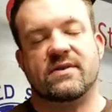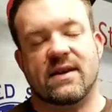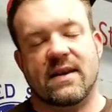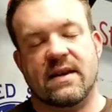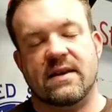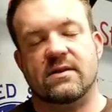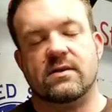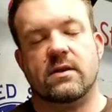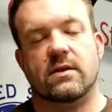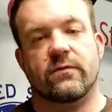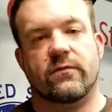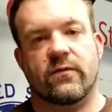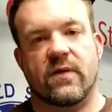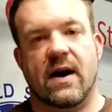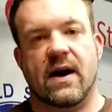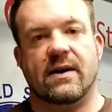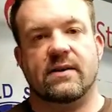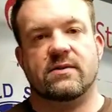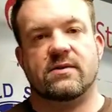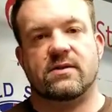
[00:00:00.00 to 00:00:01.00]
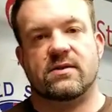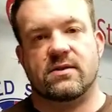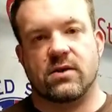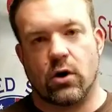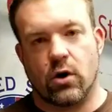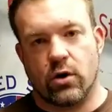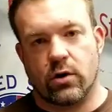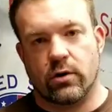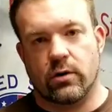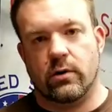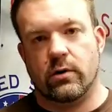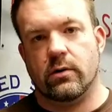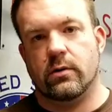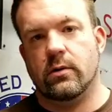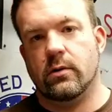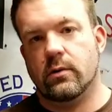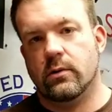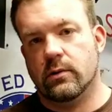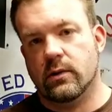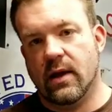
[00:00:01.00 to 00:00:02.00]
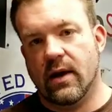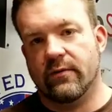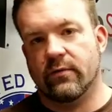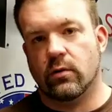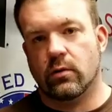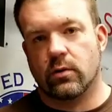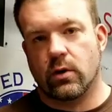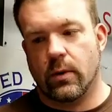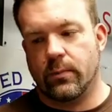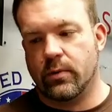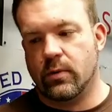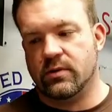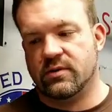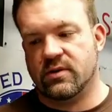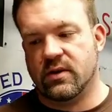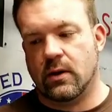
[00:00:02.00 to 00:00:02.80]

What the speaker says: easy to find certain level grippers.